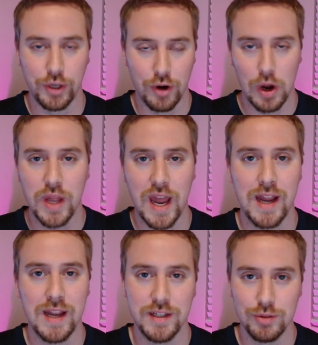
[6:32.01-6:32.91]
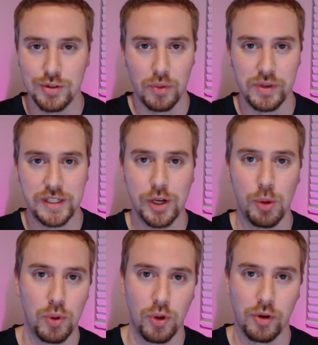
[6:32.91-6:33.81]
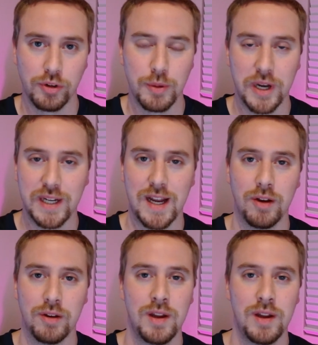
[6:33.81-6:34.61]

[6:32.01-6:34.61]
you're okay and you don't need to go pull all your money out.